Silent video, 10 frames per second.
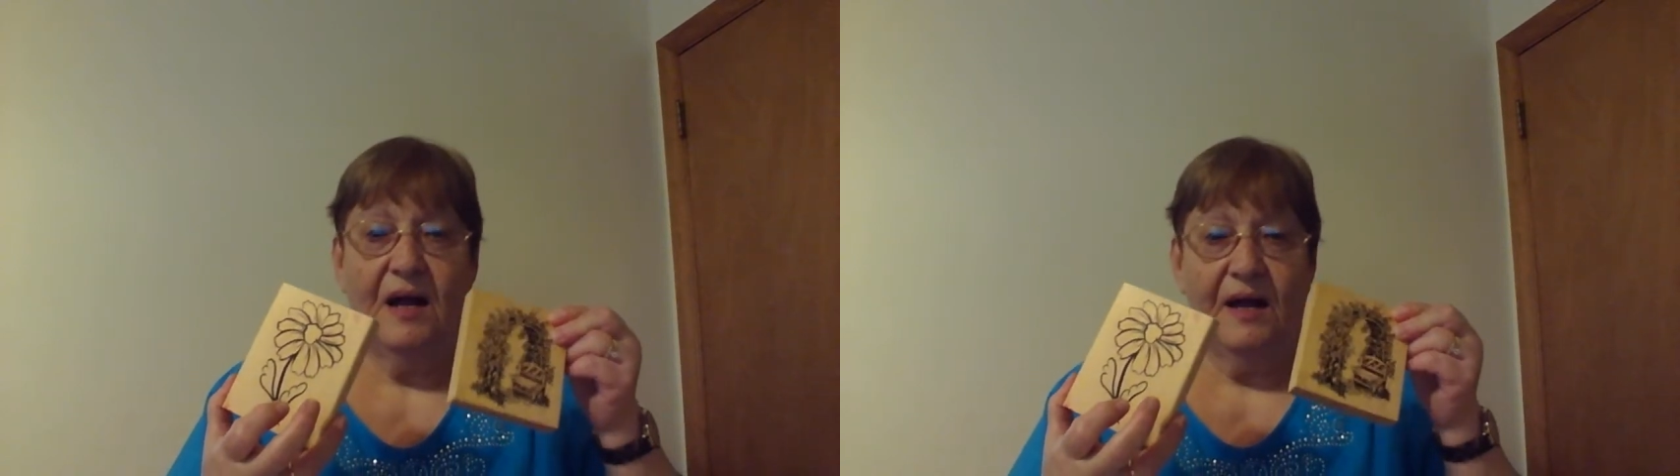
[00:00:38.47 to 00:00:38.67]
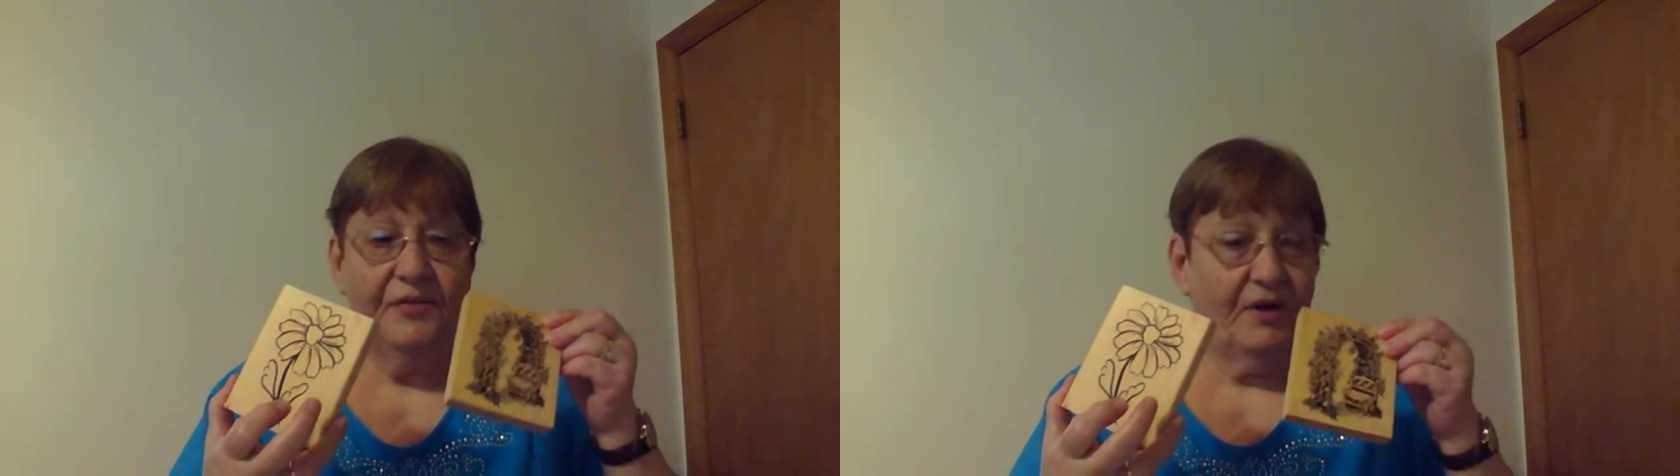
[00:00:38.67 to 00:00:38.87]

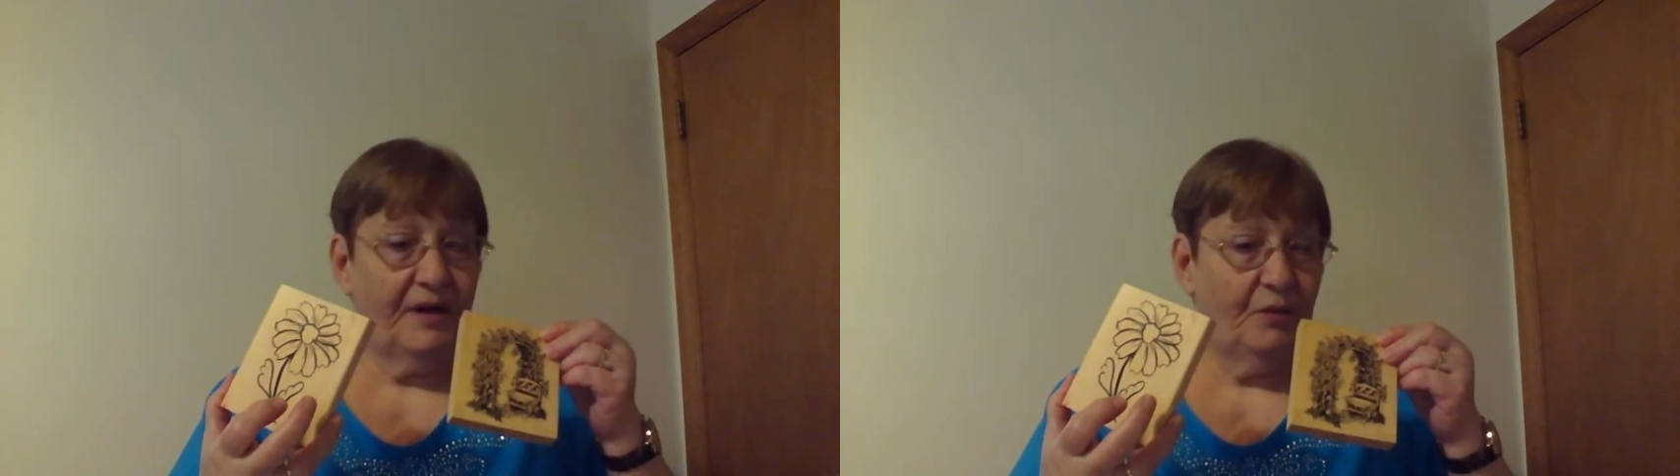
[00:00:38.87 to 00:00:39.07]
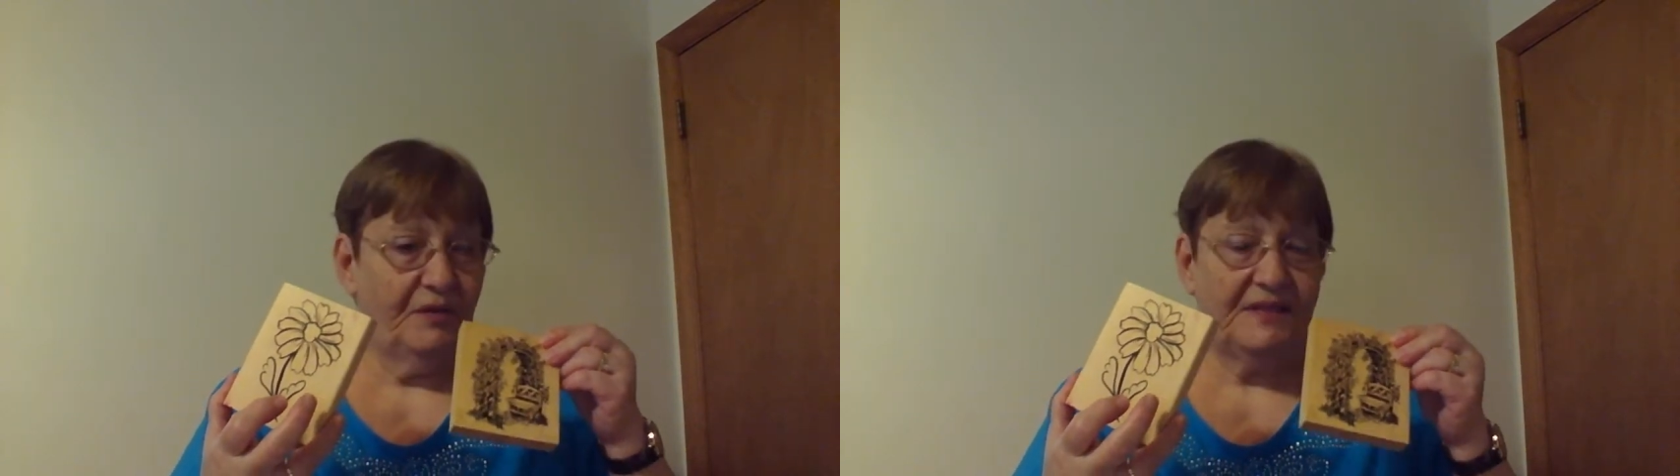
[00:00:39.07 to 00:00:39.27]
I thought
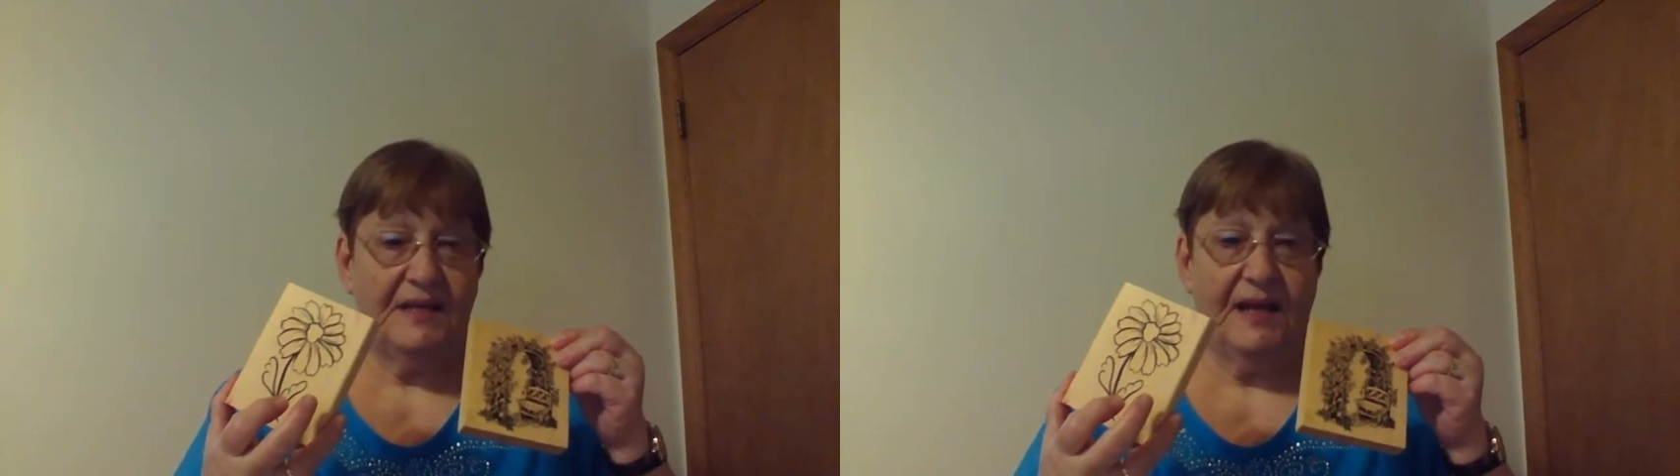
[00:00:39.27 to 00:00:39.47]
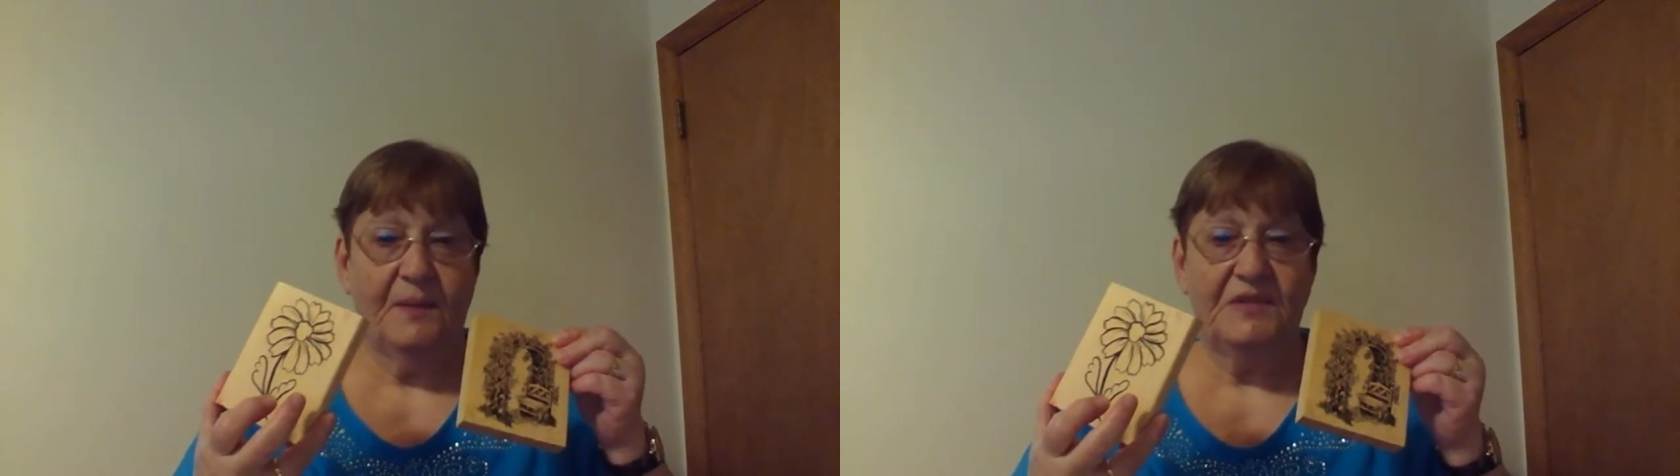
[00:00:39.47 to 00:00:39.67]
I would
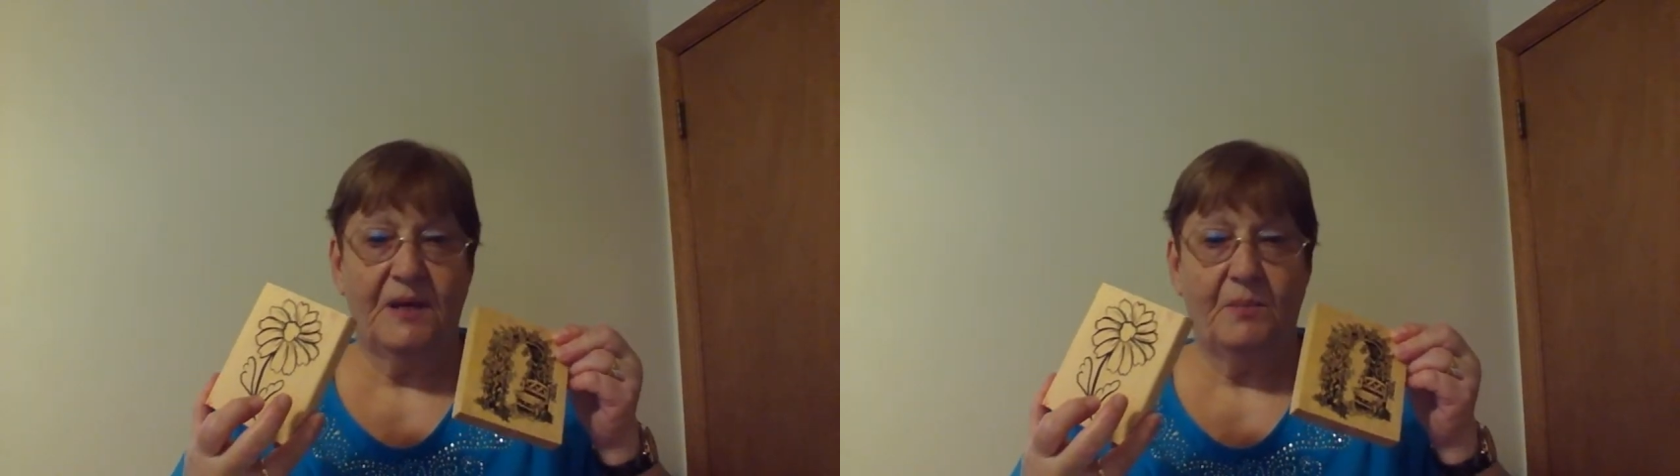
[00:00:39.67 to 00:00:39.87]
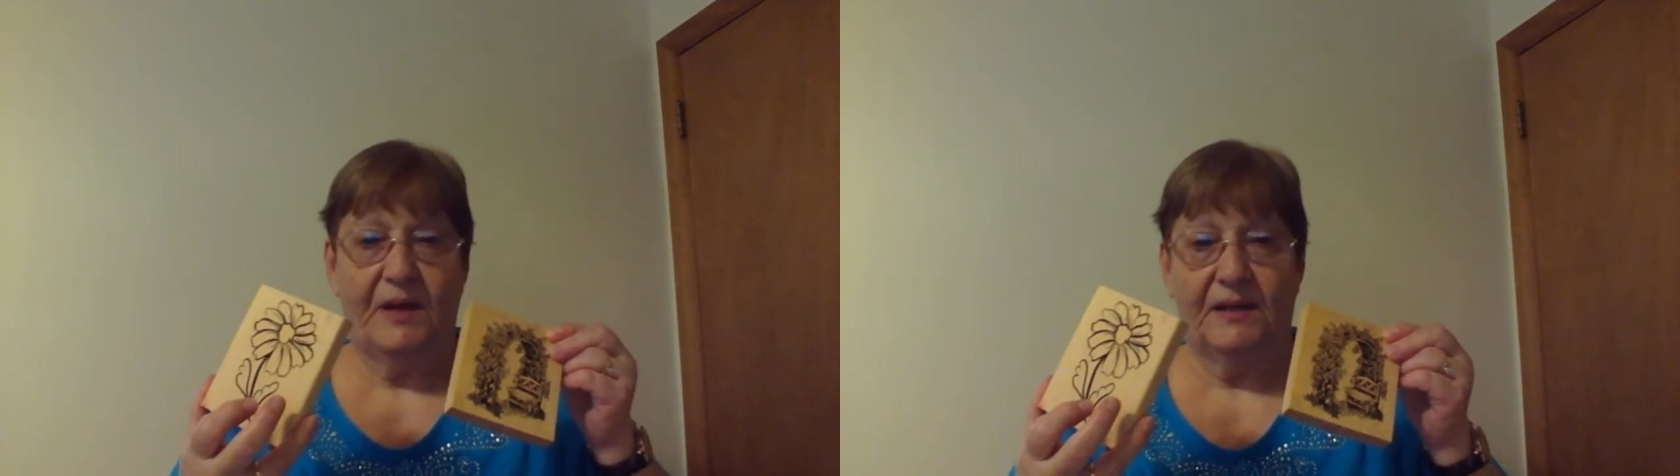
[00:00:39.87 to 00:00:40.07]
stamp
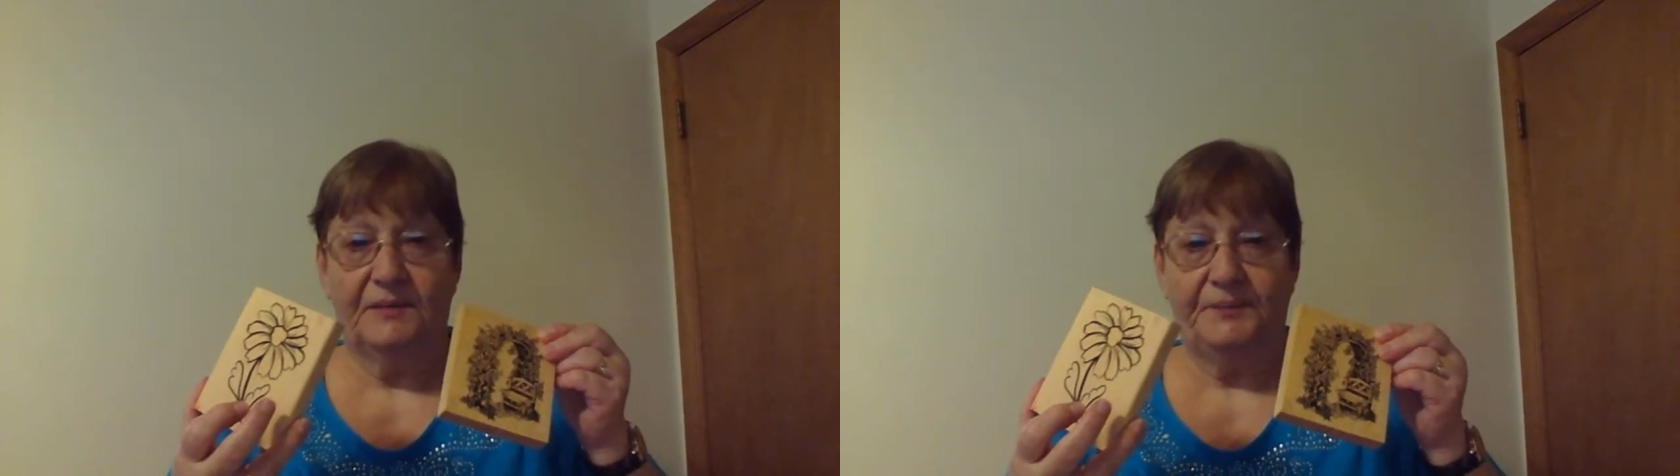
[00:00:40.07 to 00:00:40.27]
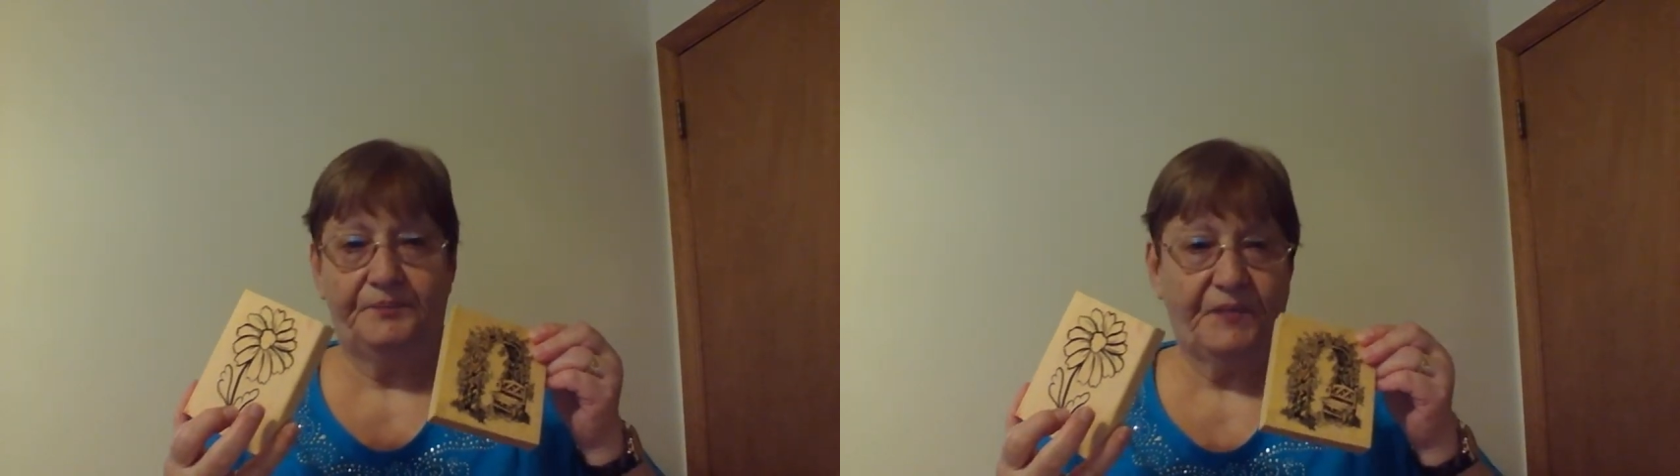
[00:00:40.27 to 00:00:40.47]
some out,